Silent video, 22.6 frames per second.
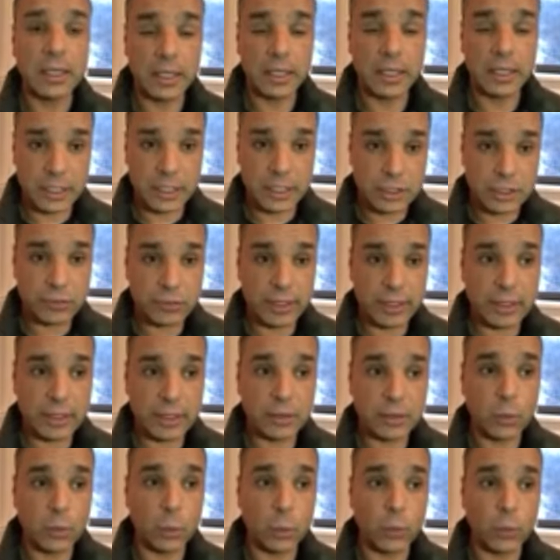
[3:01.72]

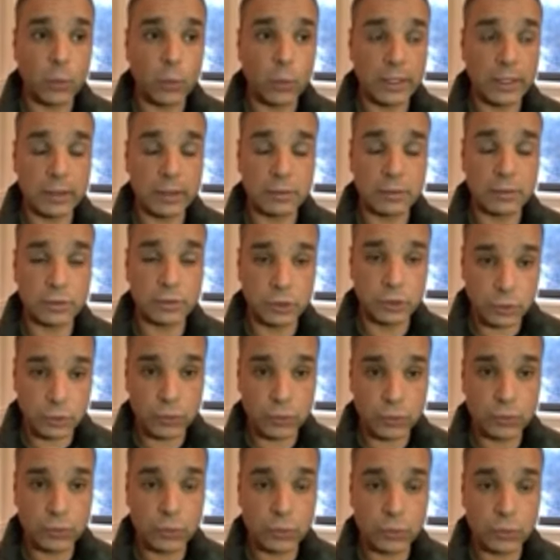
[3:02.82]
Israel will do
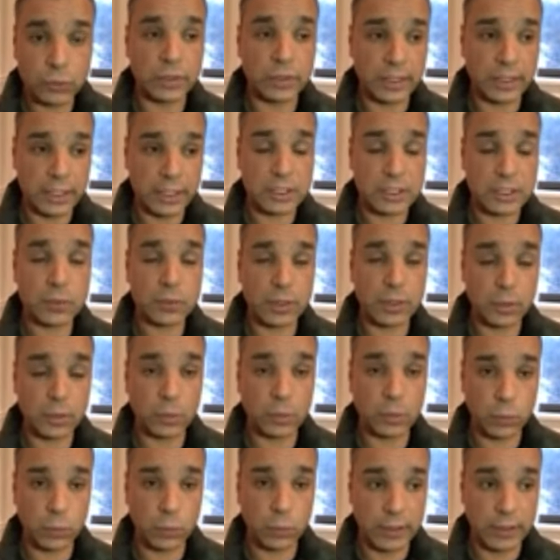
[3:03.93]
what Israel
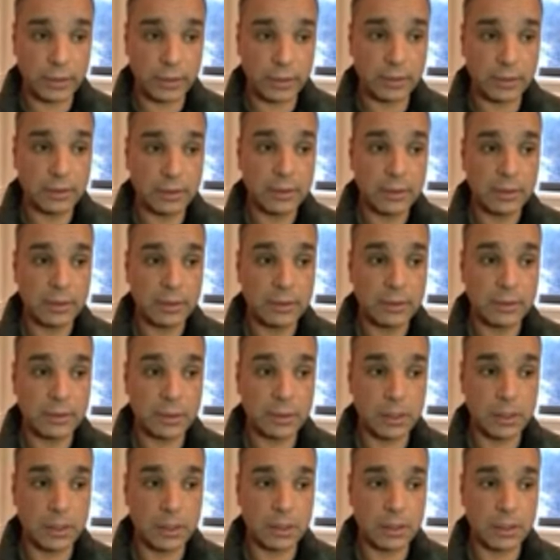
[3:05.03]
will
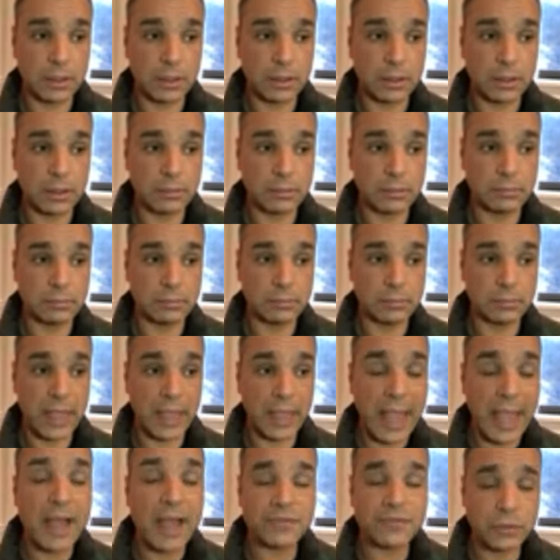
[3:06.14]
um,
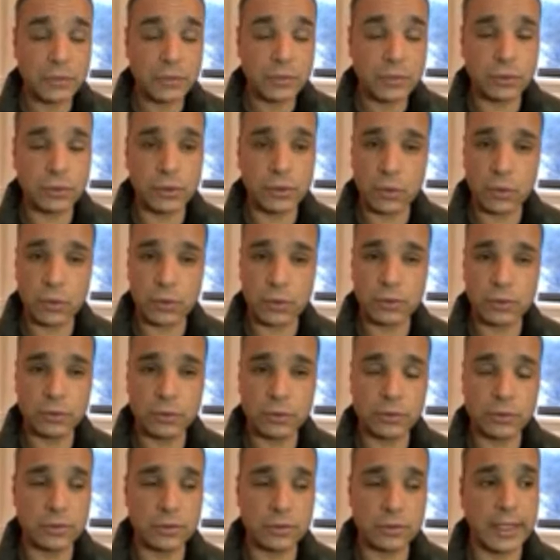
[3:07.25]
have to do in order
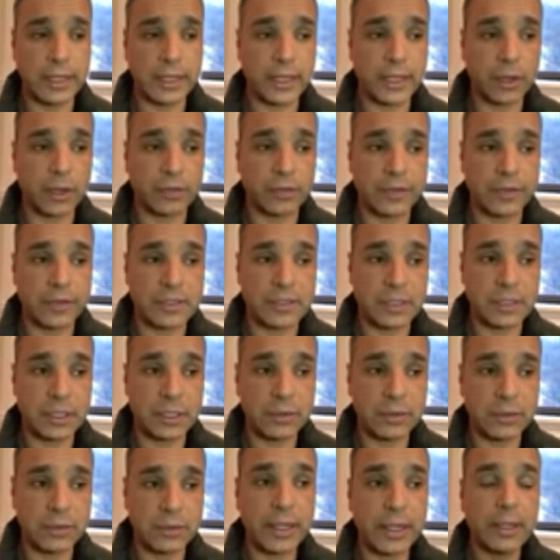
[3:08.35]
to take care of its
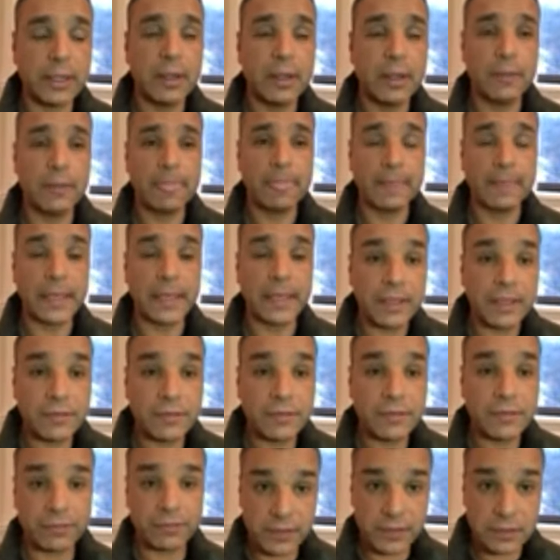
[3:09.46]
security,
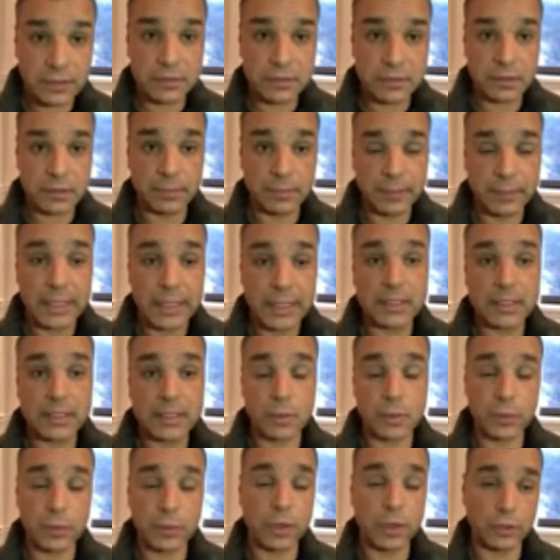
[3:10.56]
even if it means
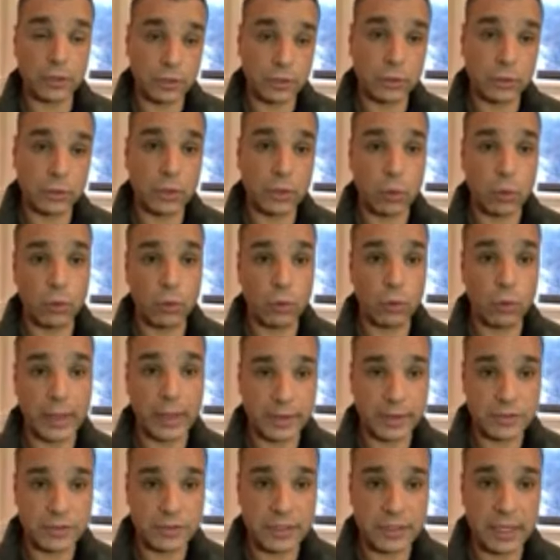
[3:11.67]
that we're going to do it all by
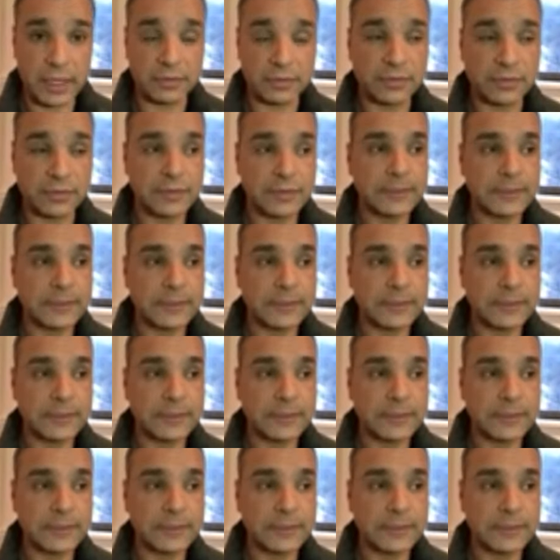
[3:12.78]
ourselves.